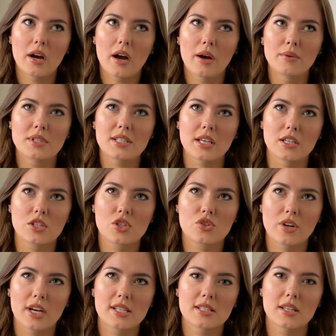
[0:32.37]
I would say,
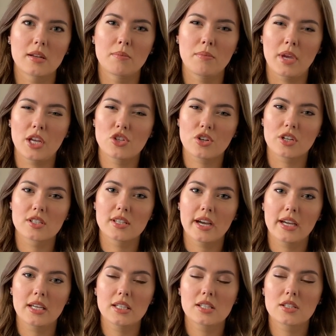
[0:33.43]
stress and major
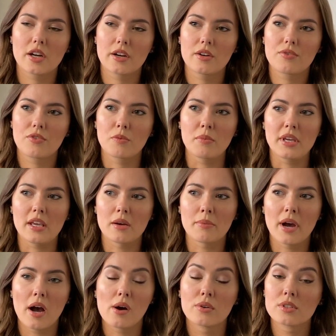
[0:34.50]
anxiety started for me
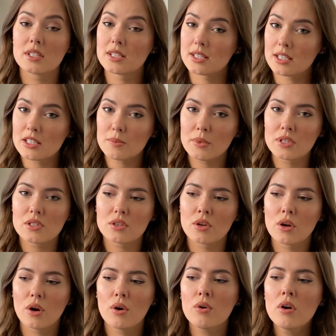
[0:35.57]
about 6 months
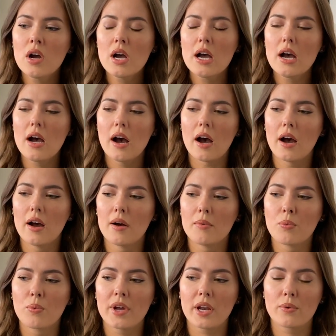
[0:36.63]
ago
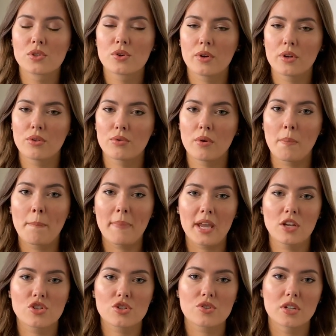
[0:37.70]
when I was going through a
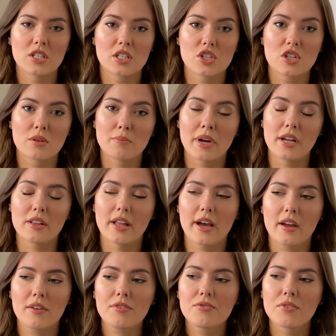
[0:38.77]
major transition in my
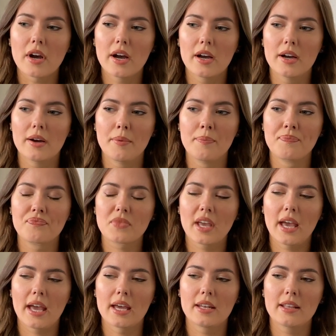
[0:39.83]
life. And
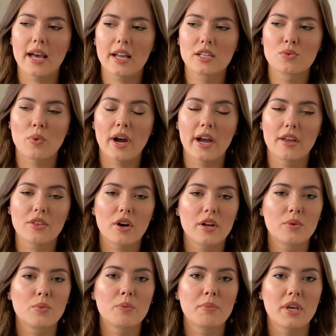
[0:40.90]
that is why I
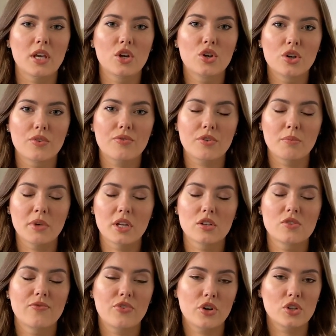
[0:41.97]
thought it would be good for me
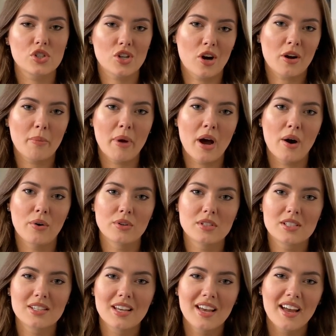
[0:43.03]
to first talk
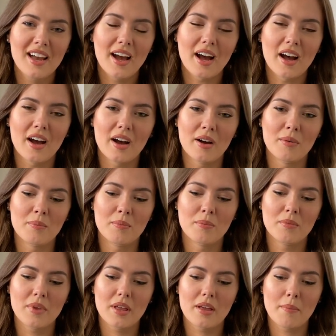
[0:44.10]
about
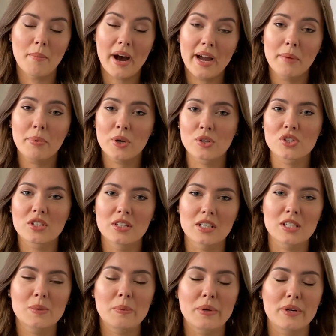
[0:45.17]
my personal
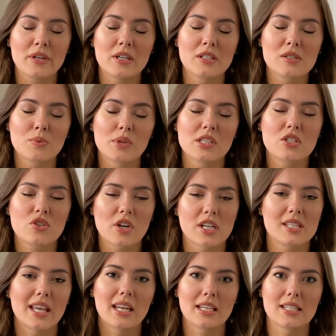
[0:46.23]
experience with
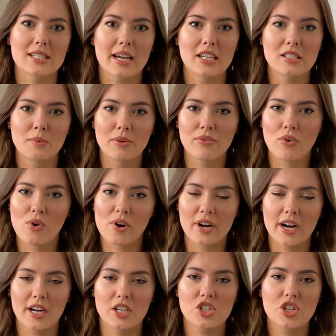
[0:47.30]
stress and anxiety before
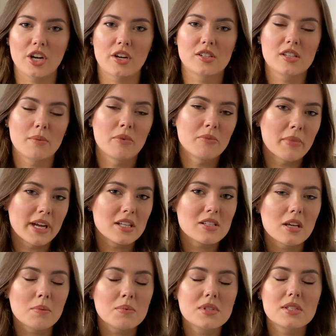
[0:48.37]
I share some of my
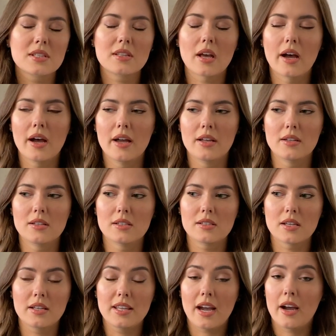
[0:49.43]
tips. And
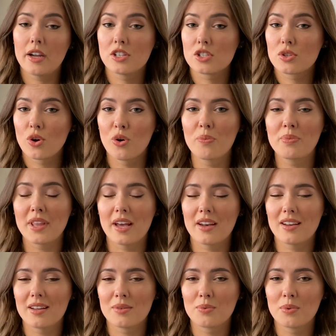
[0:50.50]
yeah, I just hope
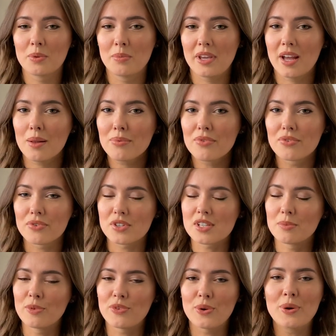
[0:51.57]
that it will be helpful for
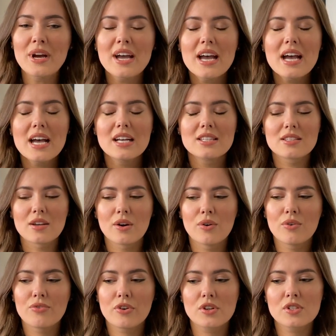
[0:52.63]
some of you.
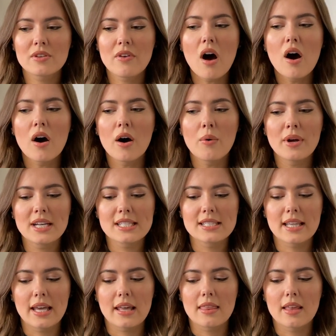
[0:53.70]
So first of all, I want to
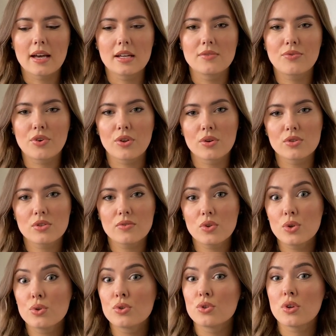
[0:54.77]
say that for those of
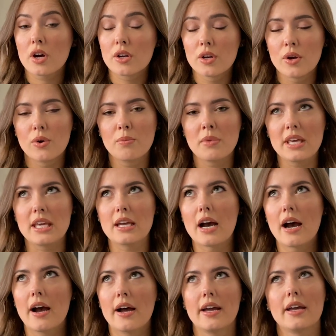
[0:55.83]
you who do not know me,
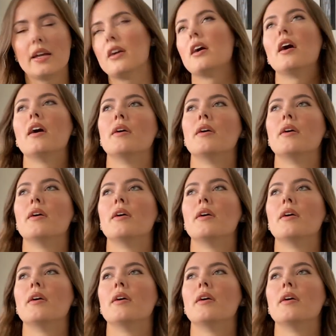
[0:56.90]
I